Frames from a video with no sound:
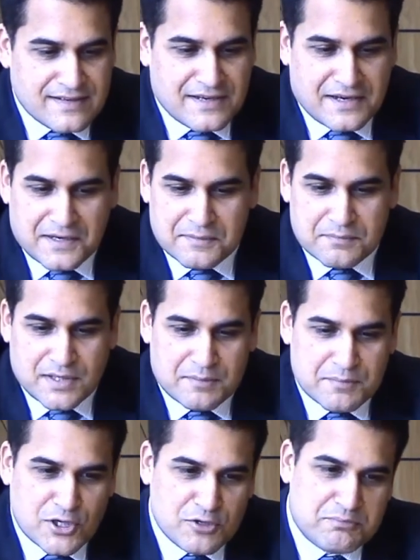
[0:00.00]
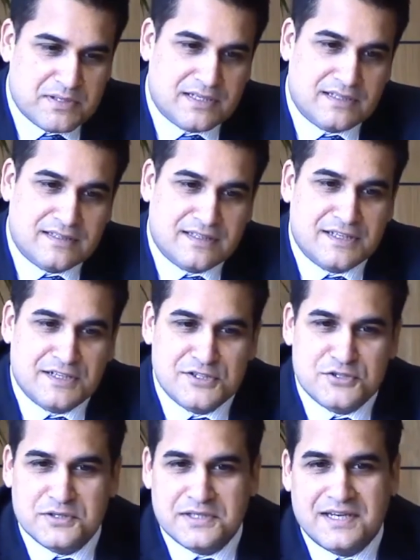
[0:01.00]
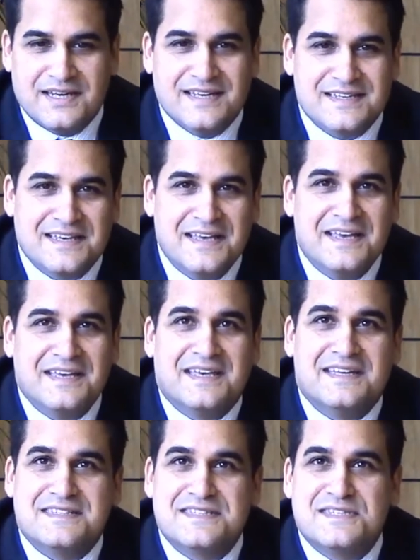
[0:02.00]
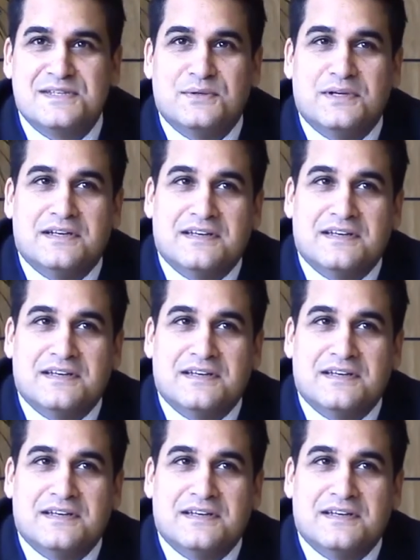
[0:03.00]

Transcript: I'm hoping the country gets to